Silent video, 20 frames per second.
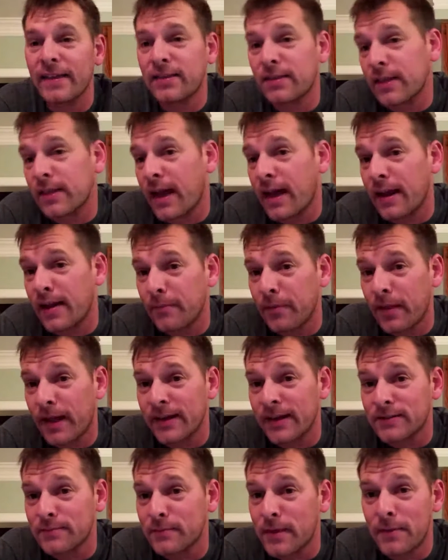had a
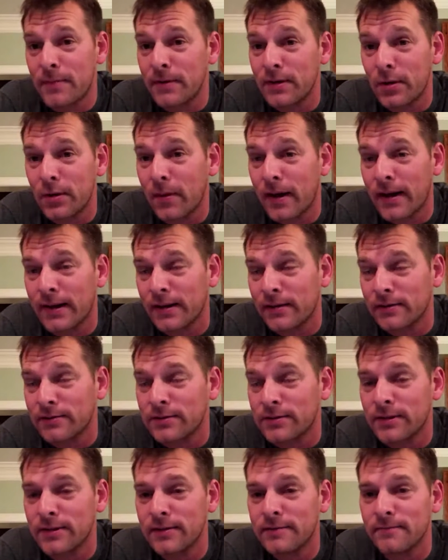blast, maybe nobody else
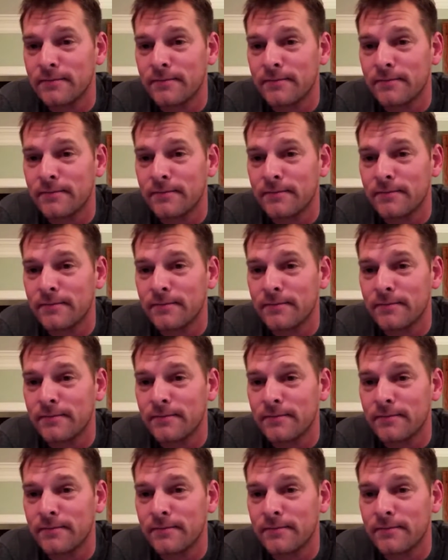did.